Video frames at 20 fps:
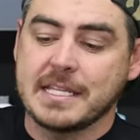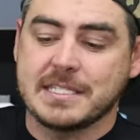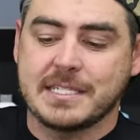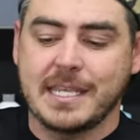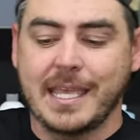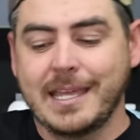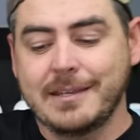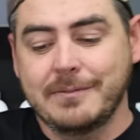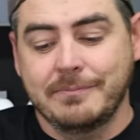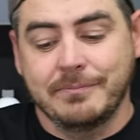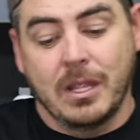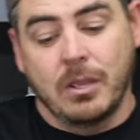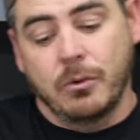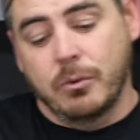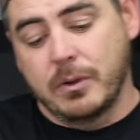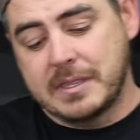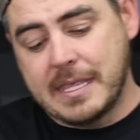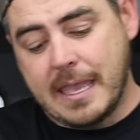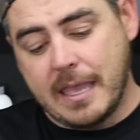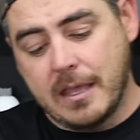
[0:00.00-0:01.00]
that said,
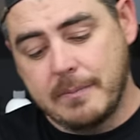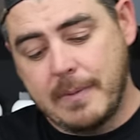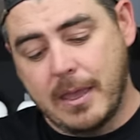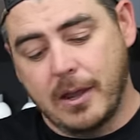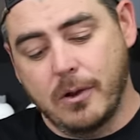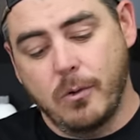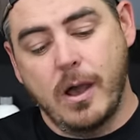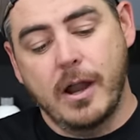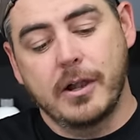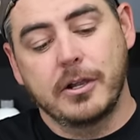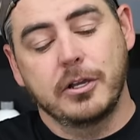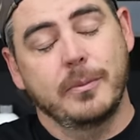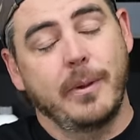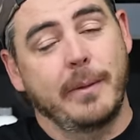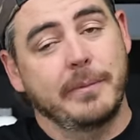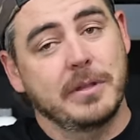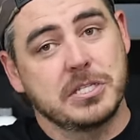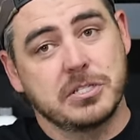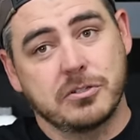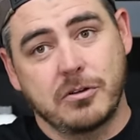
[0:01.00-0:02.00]
with that amount of water, you'll
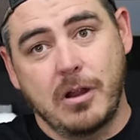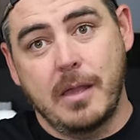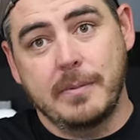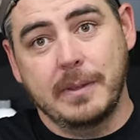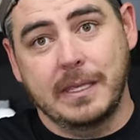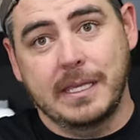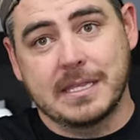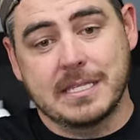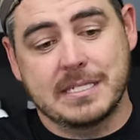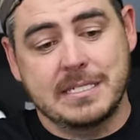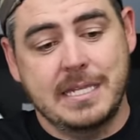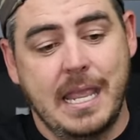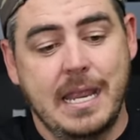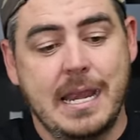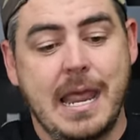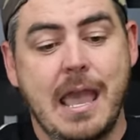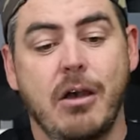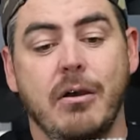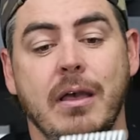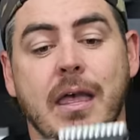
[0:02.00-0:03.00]
be able to scrub and get the
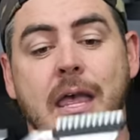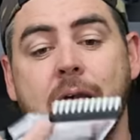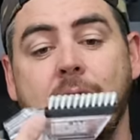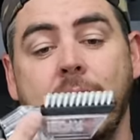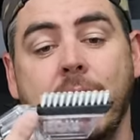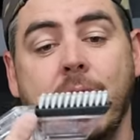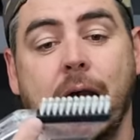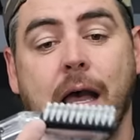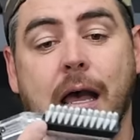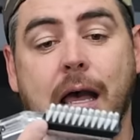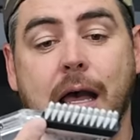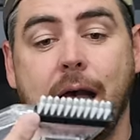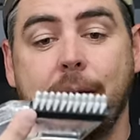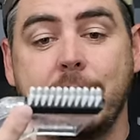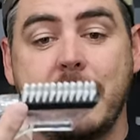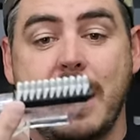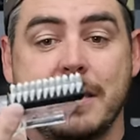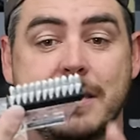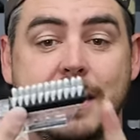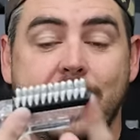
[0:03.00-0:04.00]
stain out.
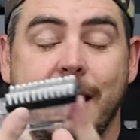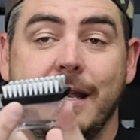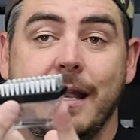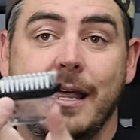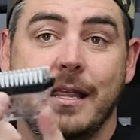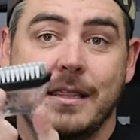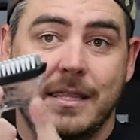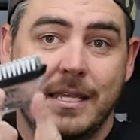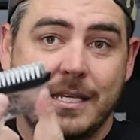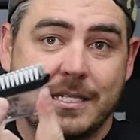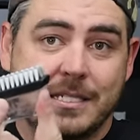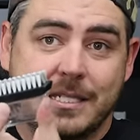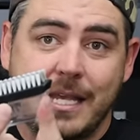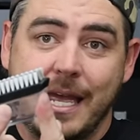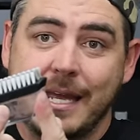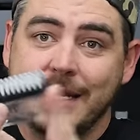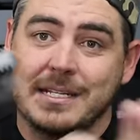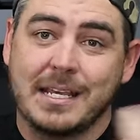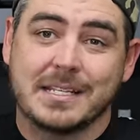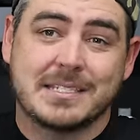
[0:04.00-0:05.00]
And then this
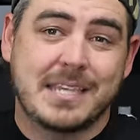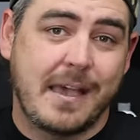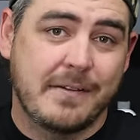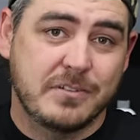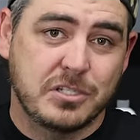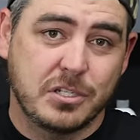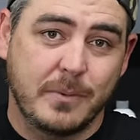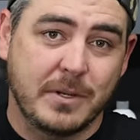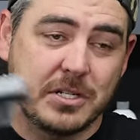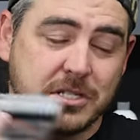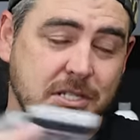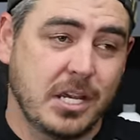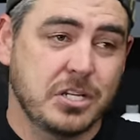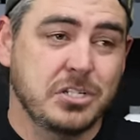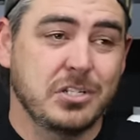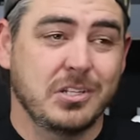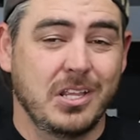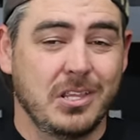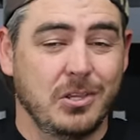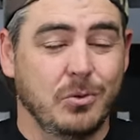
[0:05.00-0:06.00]
side does have so much
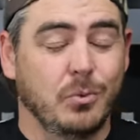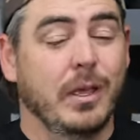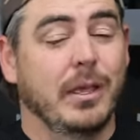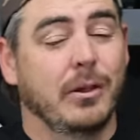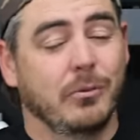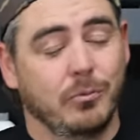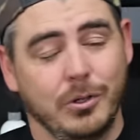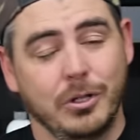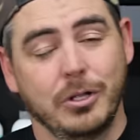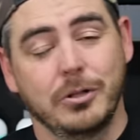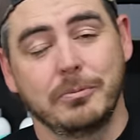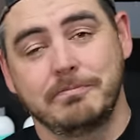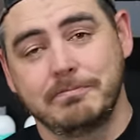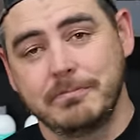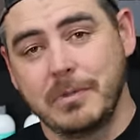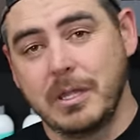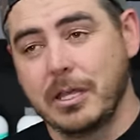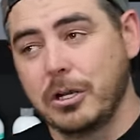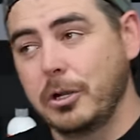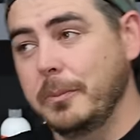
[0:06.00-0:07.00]
suction that
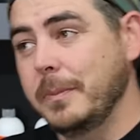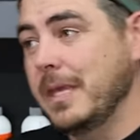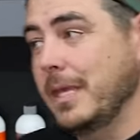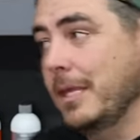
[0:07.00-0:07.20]
it'll